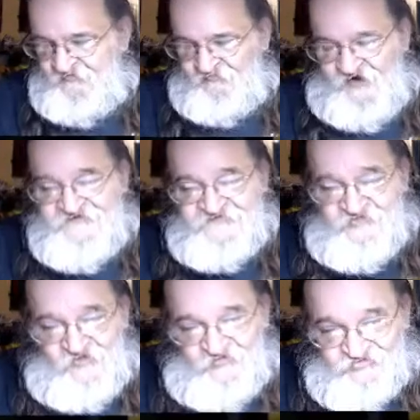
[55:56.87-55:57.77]

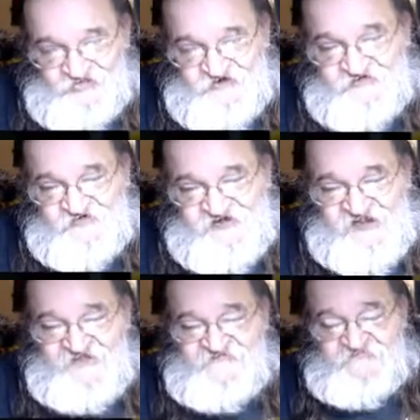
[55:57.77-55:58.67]
Rachel O'Leary
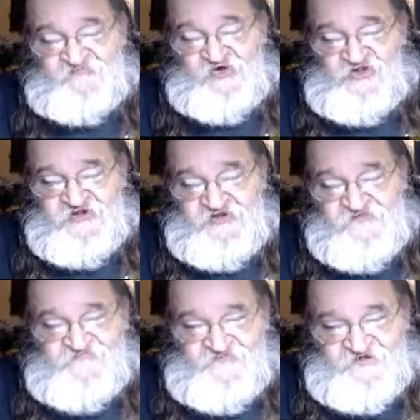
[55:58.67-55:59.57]
has some really good